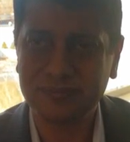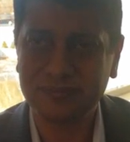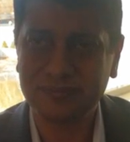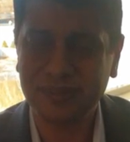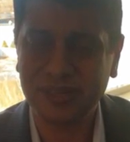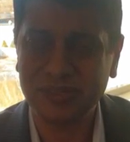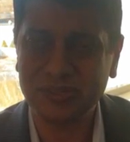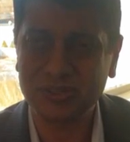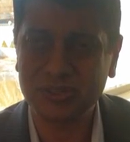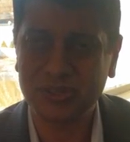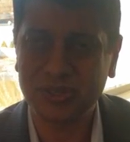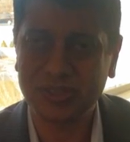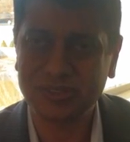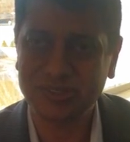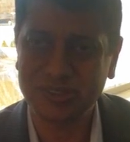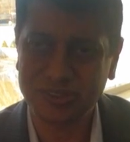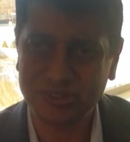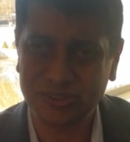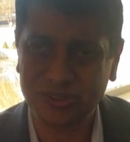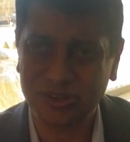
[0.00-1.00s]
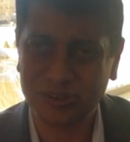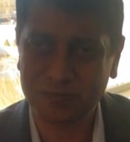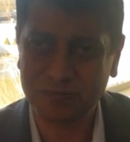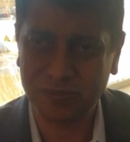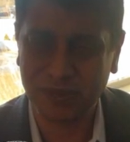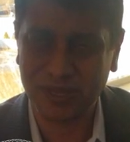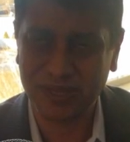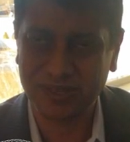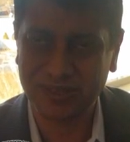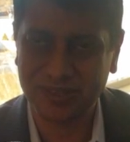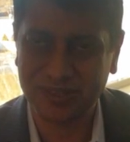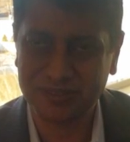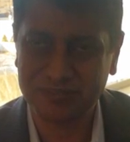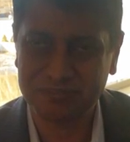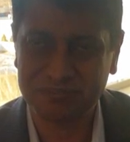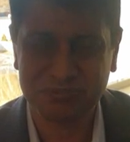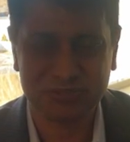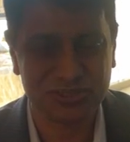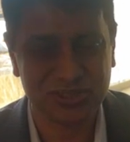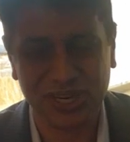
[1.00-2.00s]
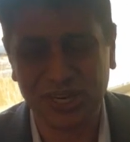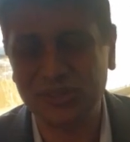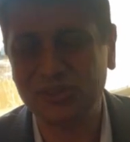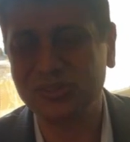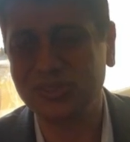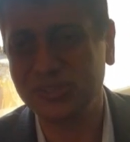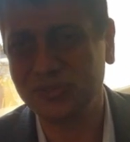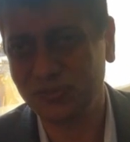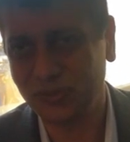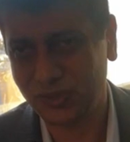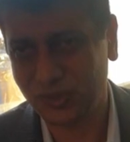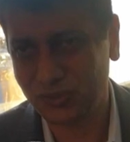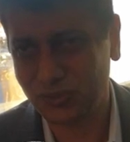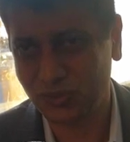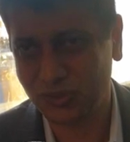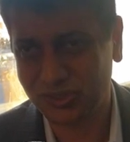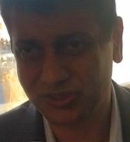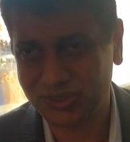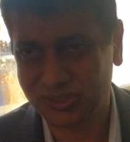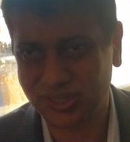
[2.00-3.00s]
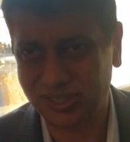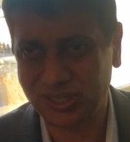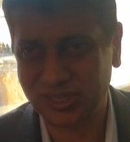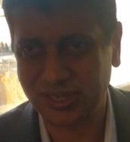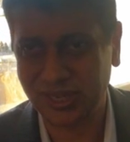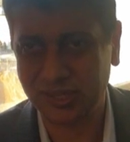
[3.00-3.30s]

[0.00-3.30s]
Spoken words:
insurance is not paying it, try to see if you can do the screening.